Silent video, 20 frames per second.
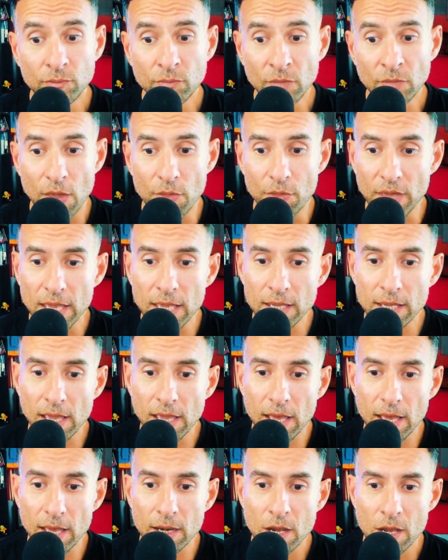They
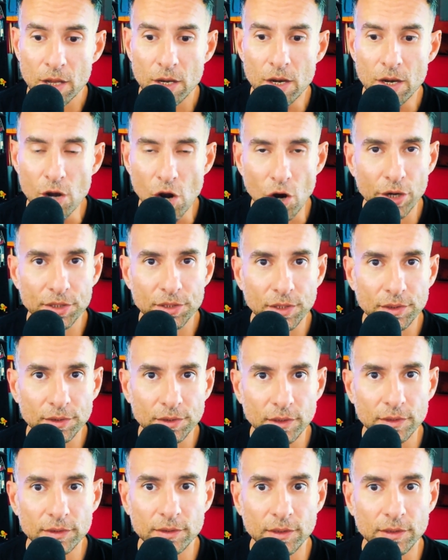get
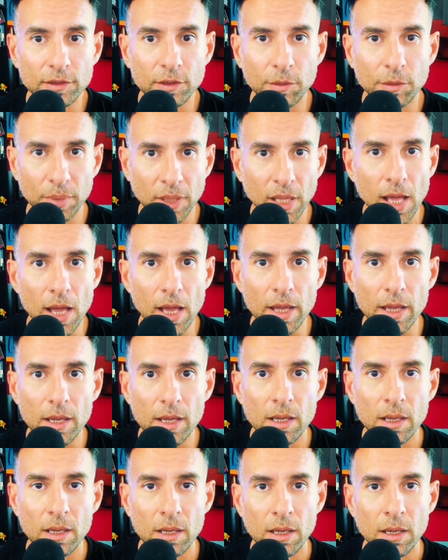narcissistic supply
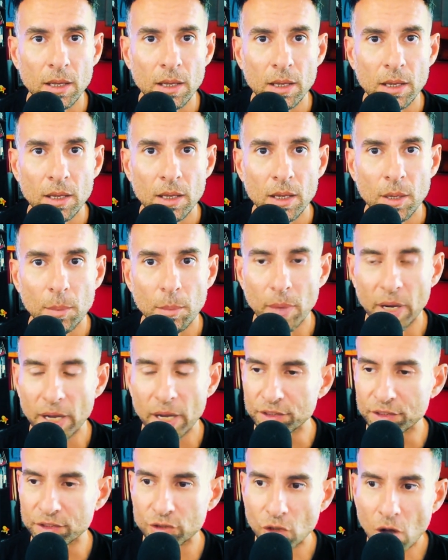by
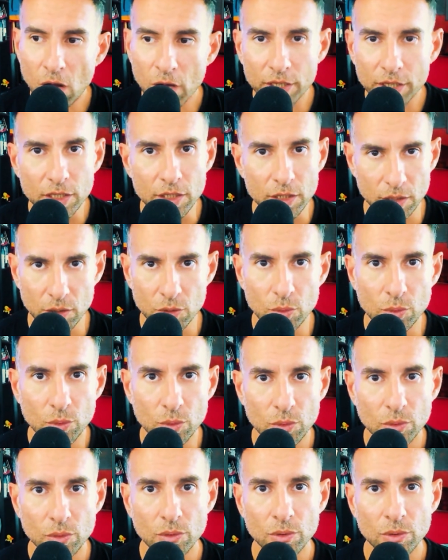stalking you.
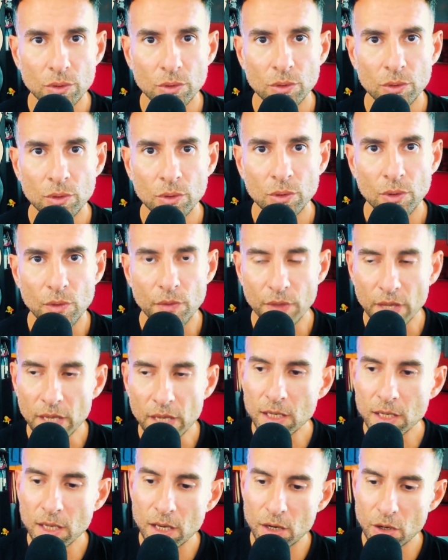They
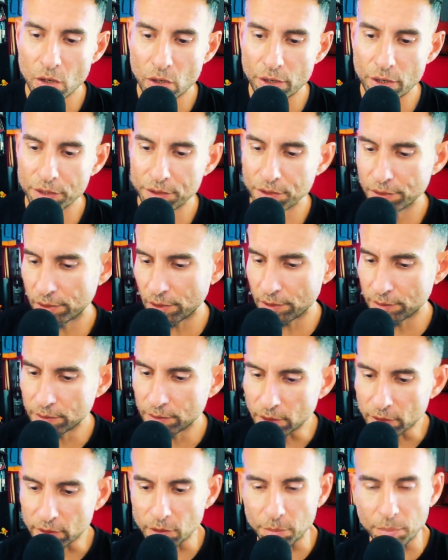get
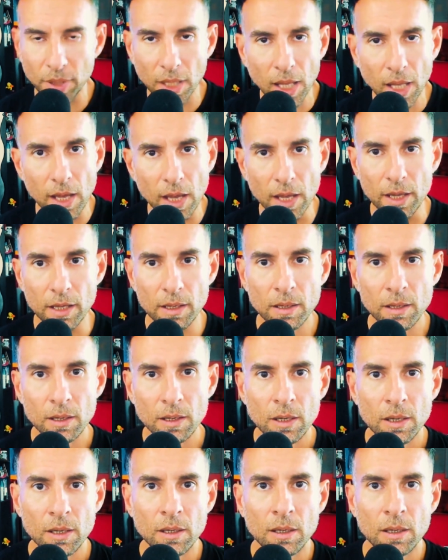narcissistic supply
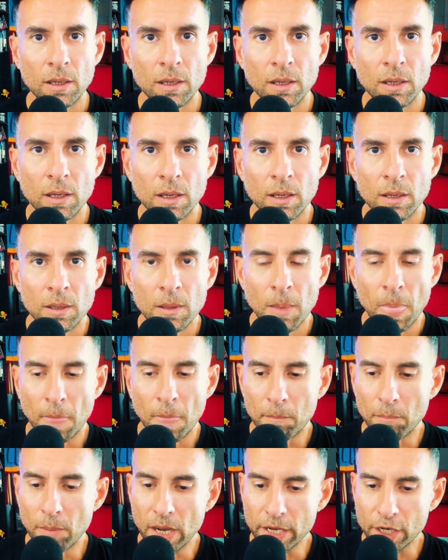
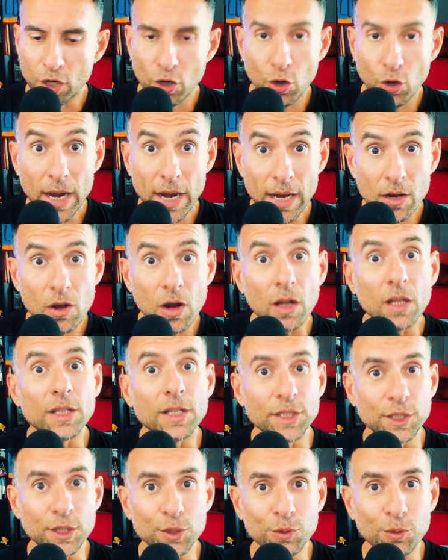by crank
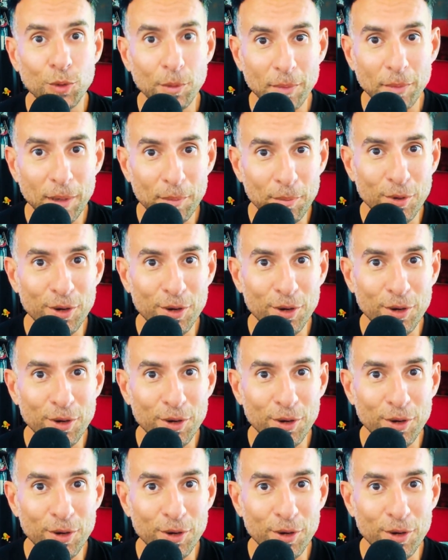calling you. Remember